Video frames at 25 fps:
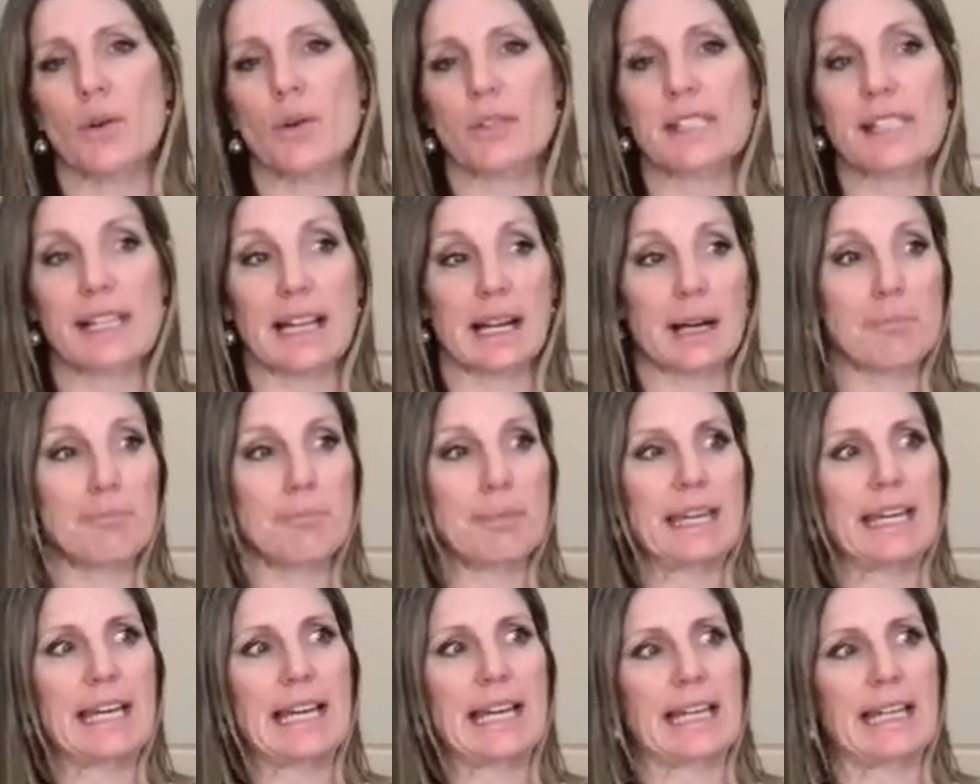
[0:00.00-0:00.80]
It's like a
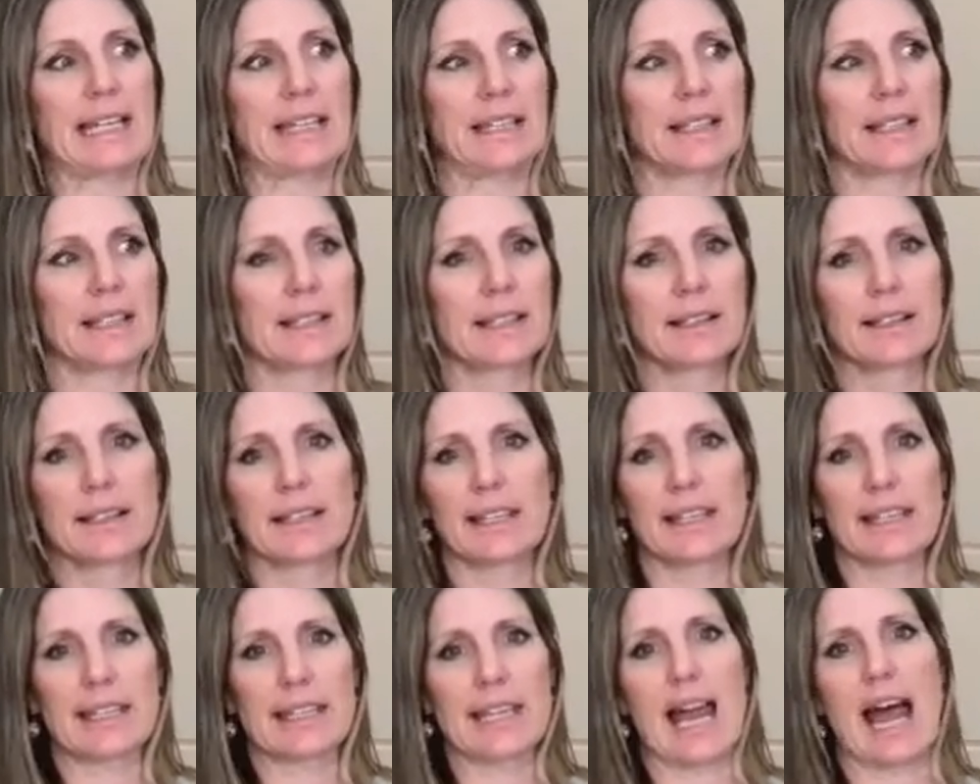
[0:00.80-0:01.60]
beacon
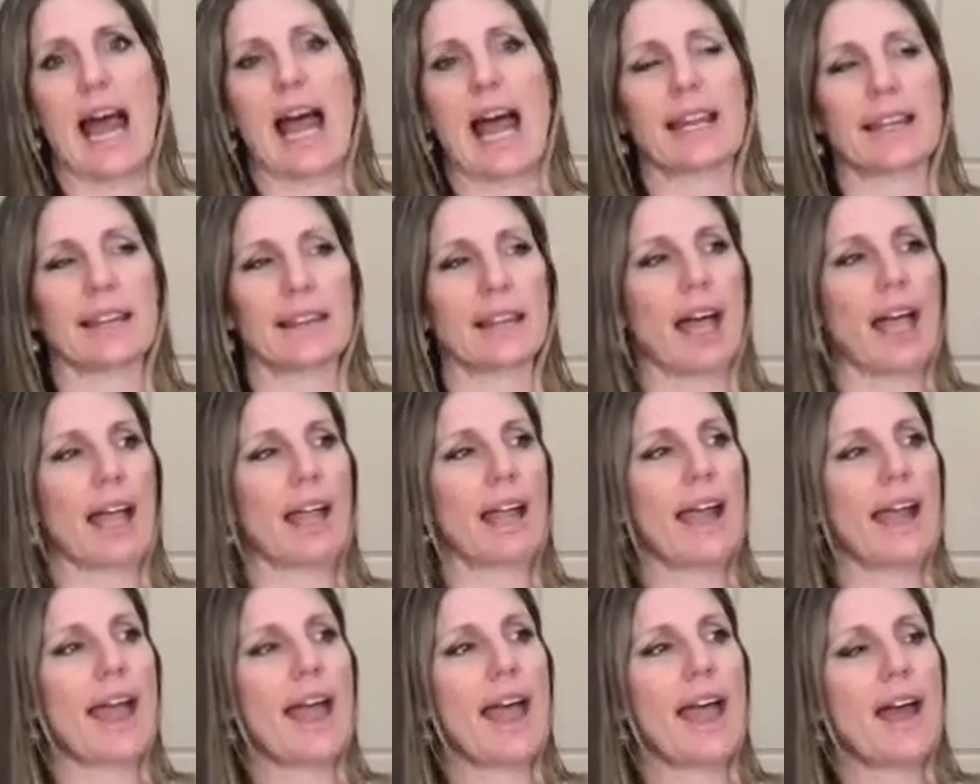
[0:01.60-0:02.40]
in the night, like
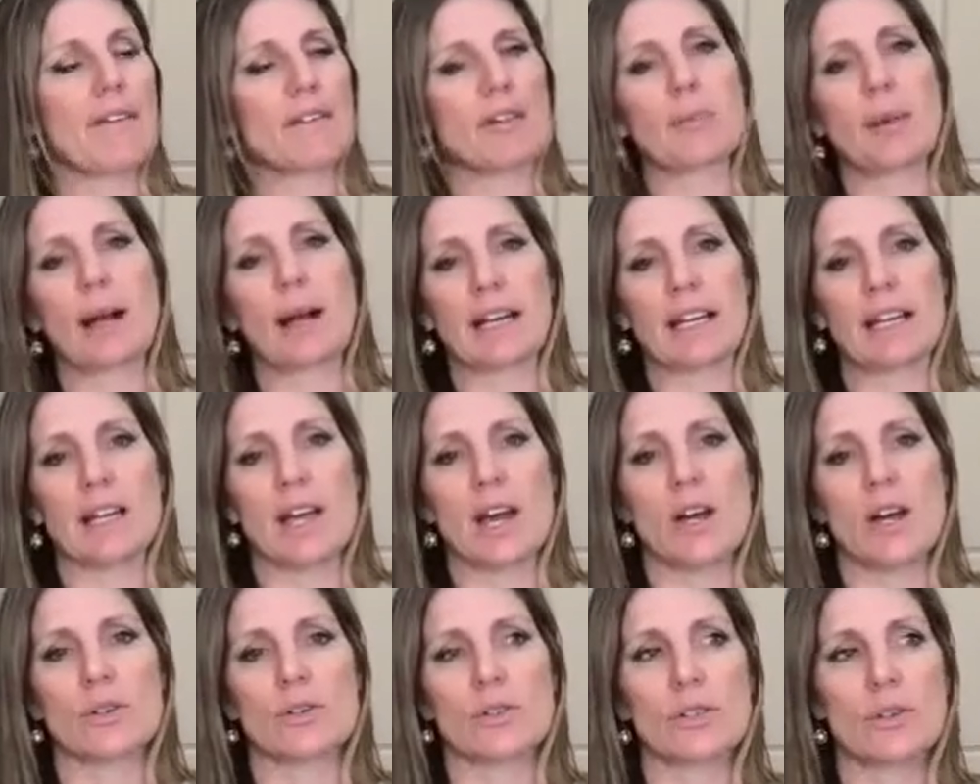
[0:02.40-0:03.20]
everybody
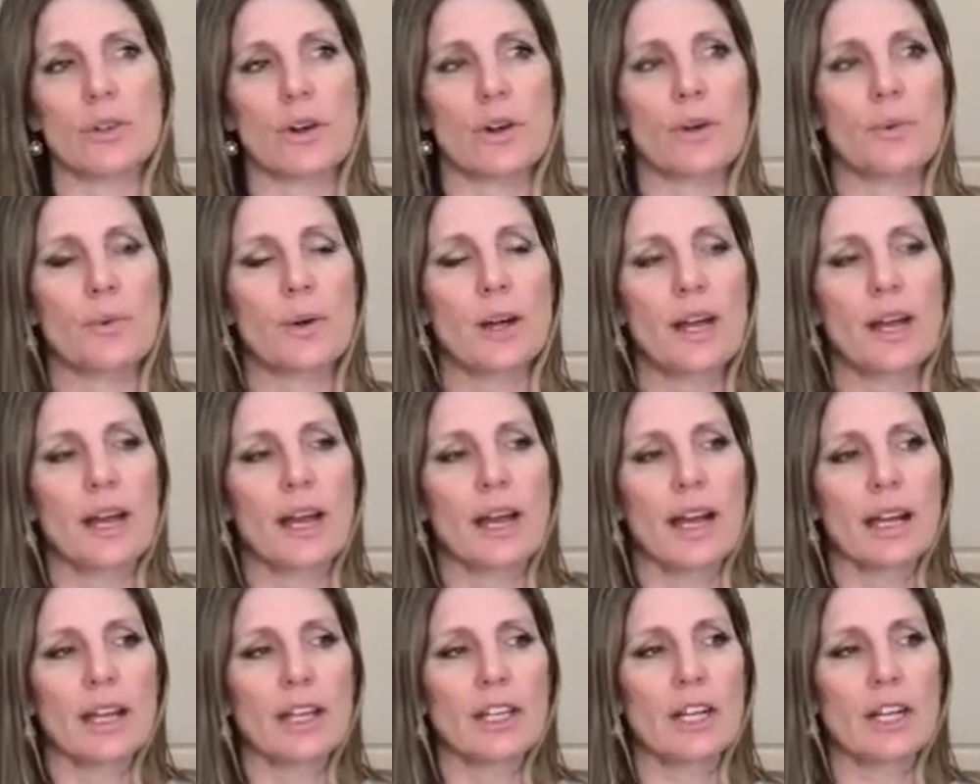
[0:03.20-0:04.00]
knows. So,
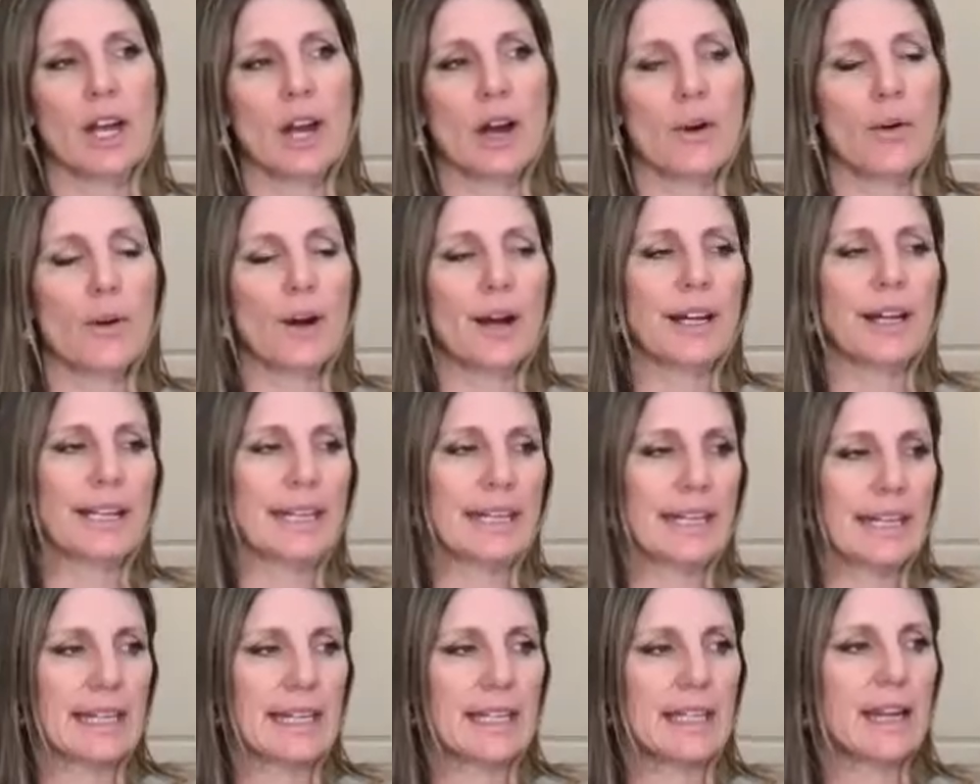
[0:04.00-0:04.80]

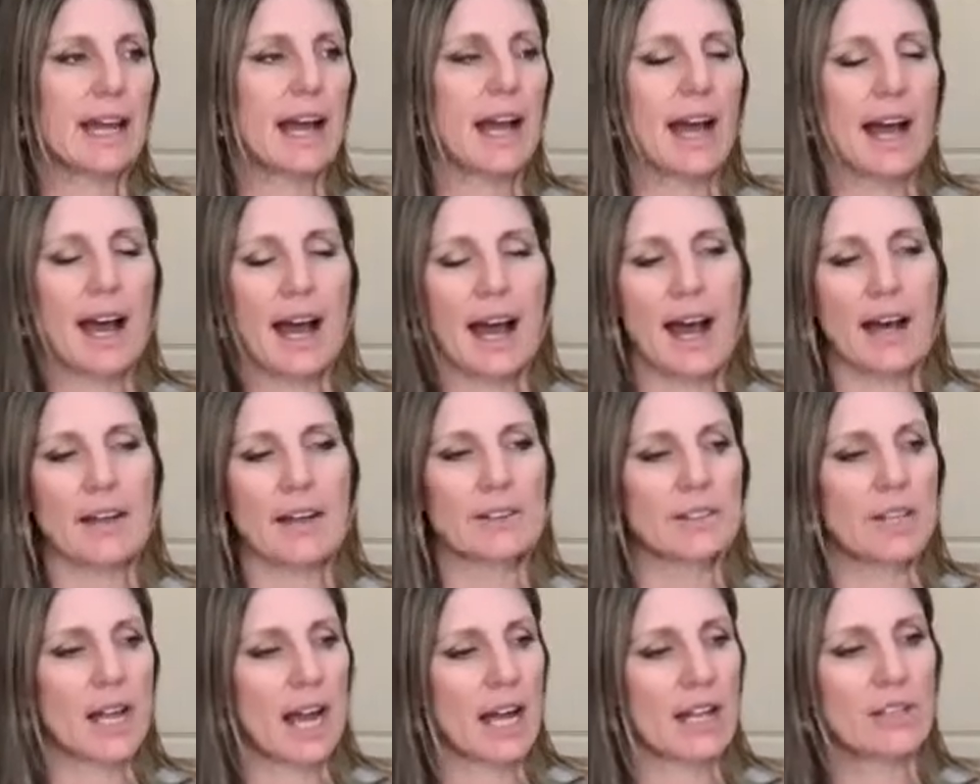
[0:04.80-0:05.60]
again,
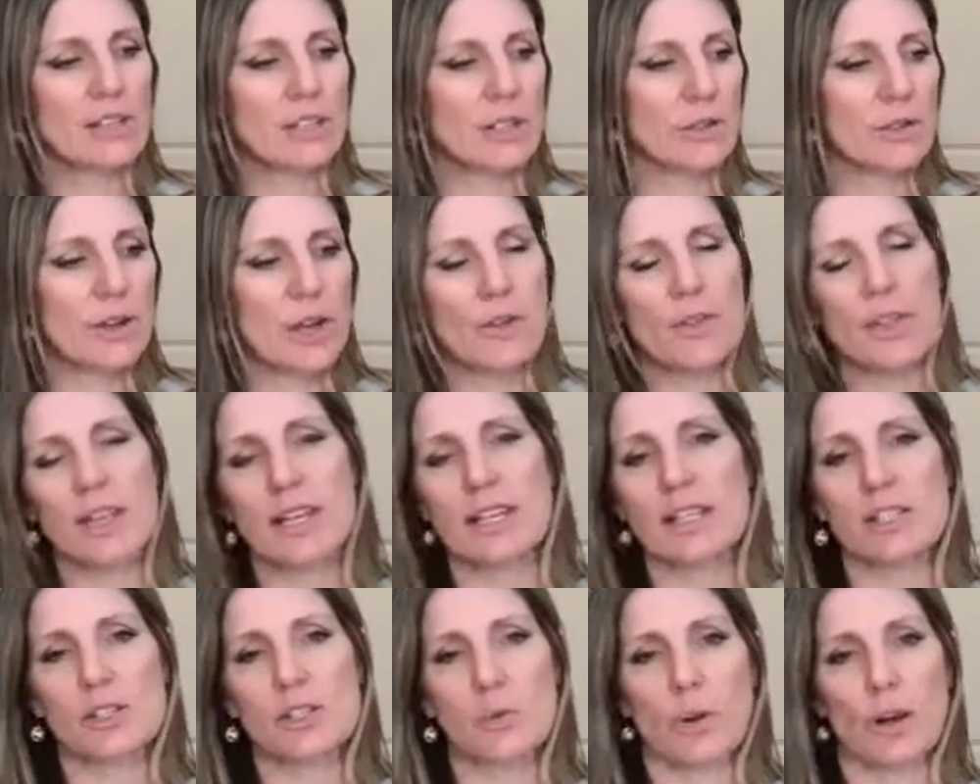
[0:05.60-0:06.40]
I do know that
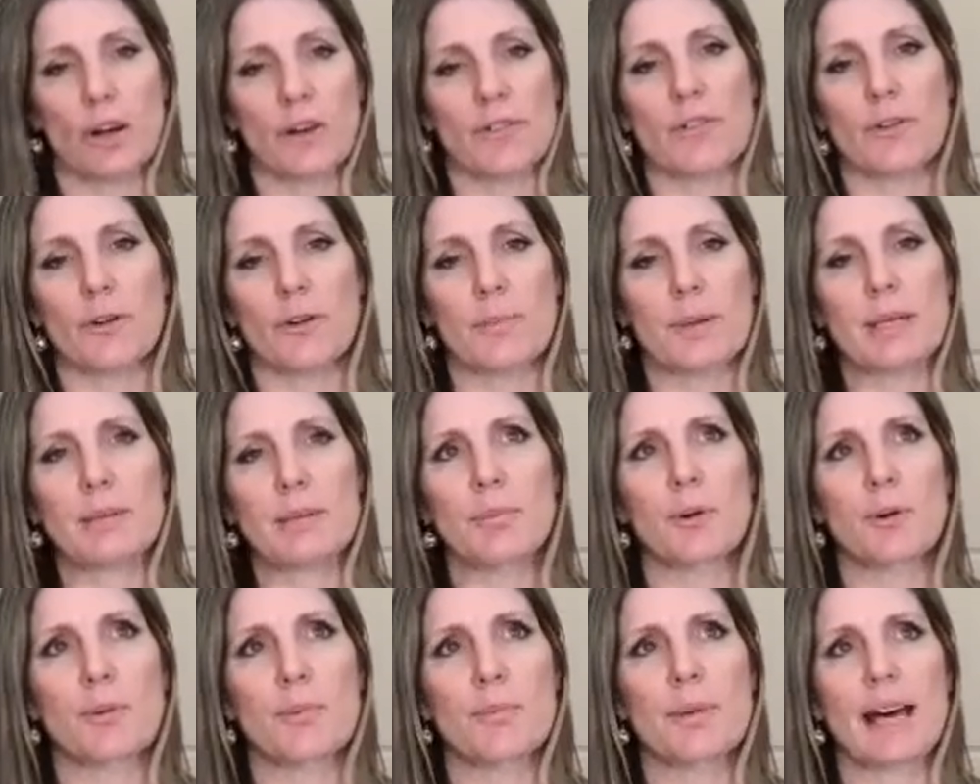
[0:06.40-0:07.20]
it's worked for
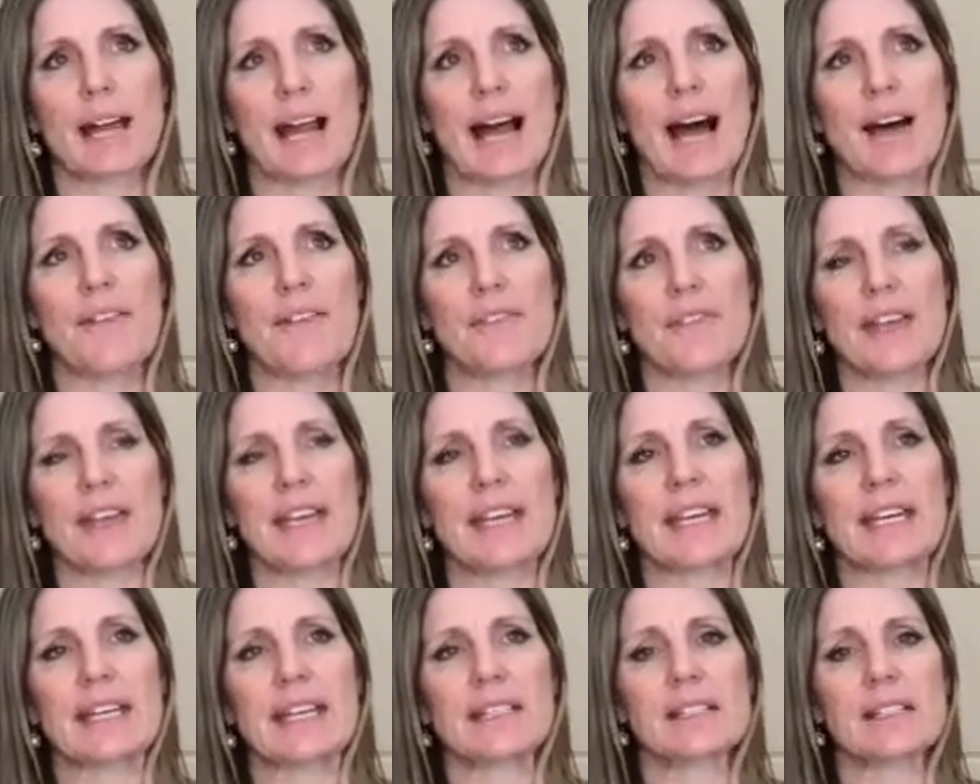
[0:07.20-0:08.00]
people, but I
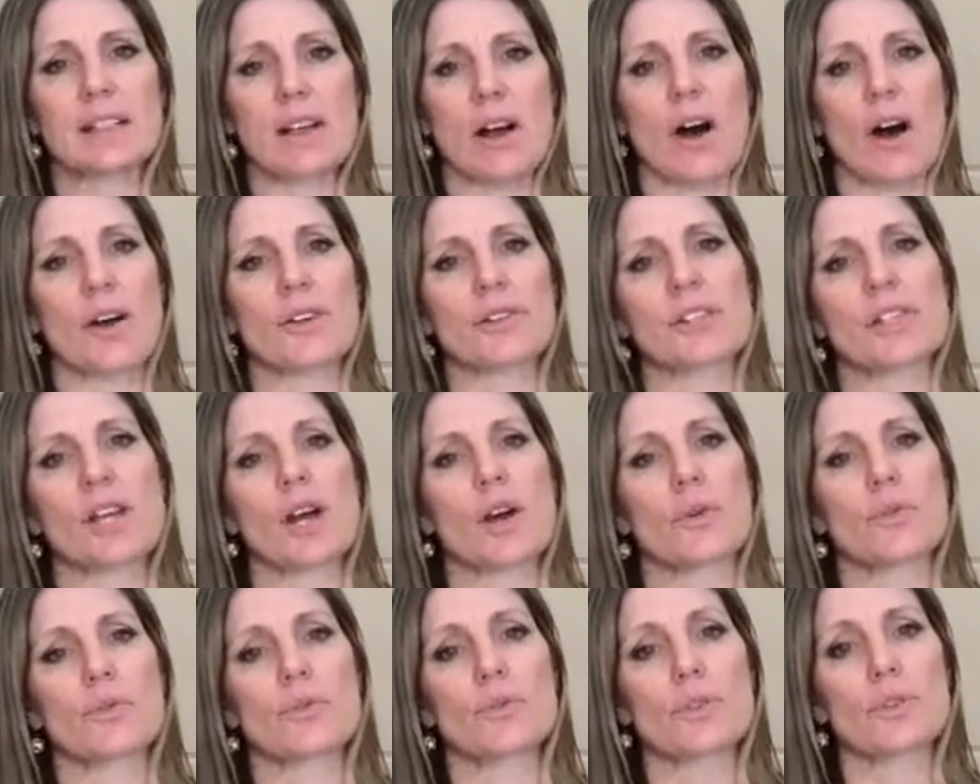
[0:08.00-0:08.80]
think it's
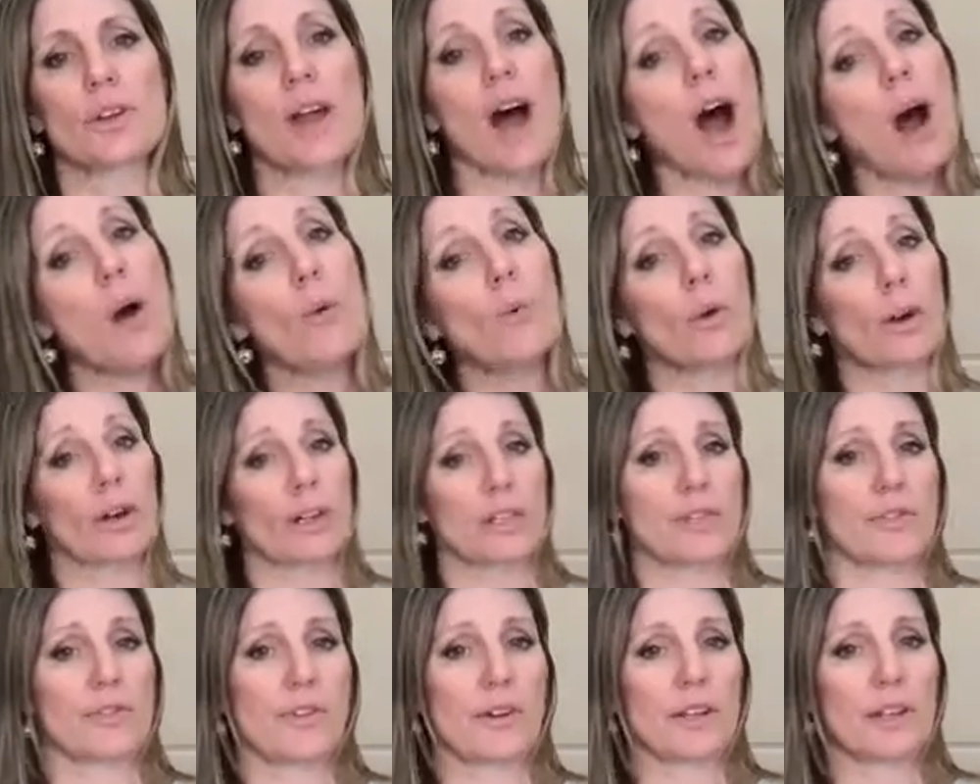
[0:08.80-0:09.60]
also not worked
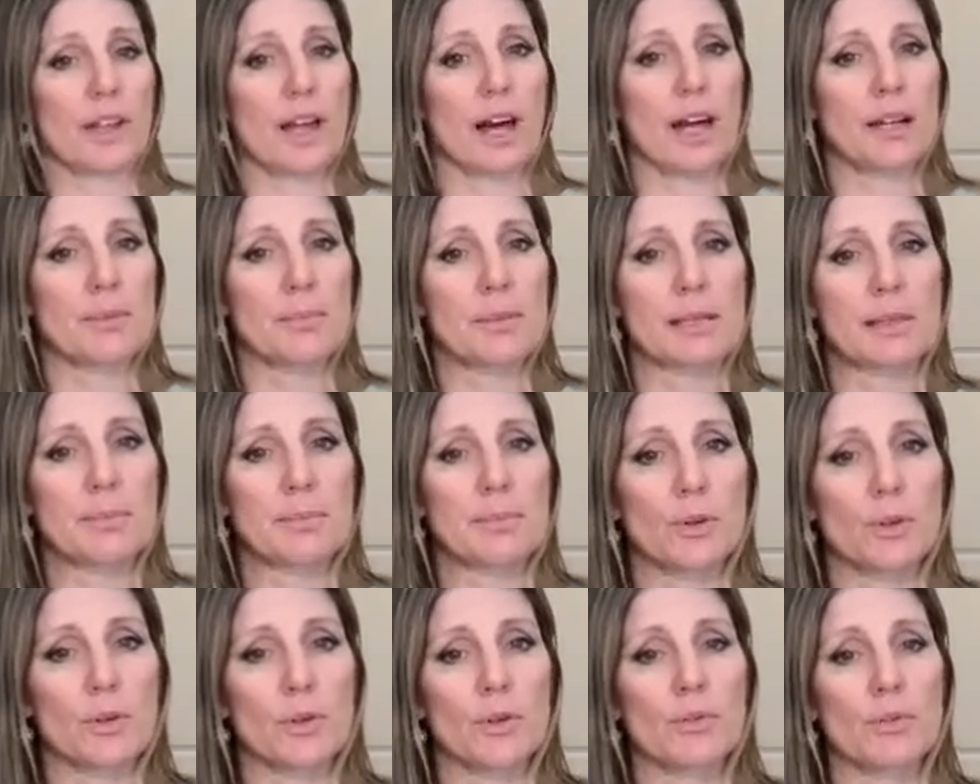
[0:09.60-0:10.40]
for a lot of
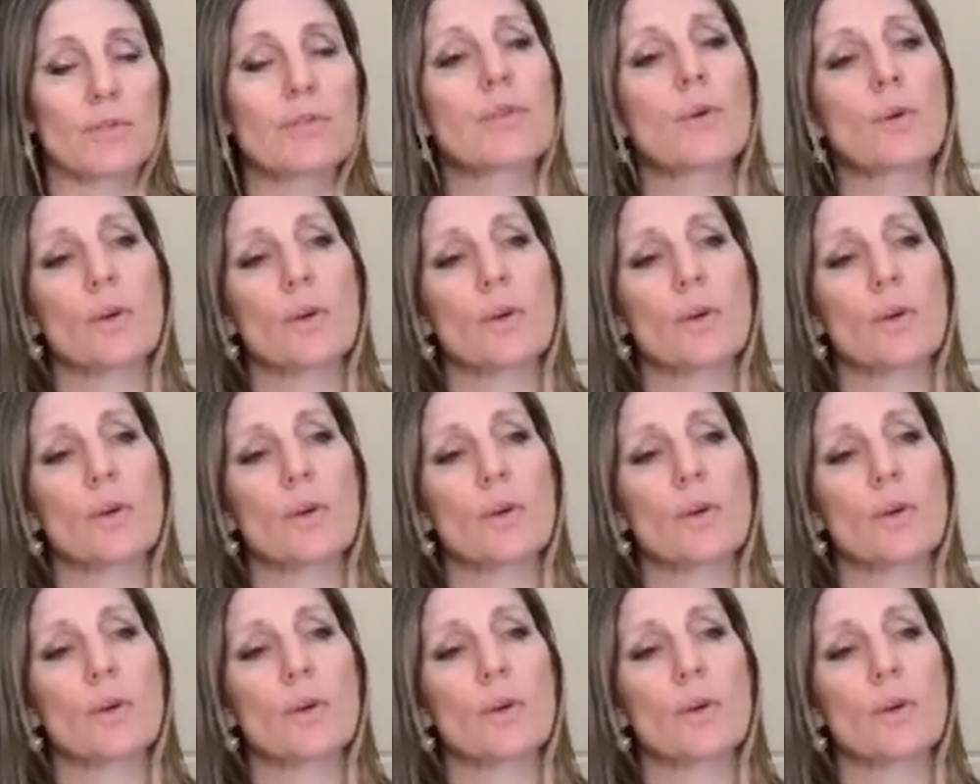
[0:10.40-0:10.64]
people for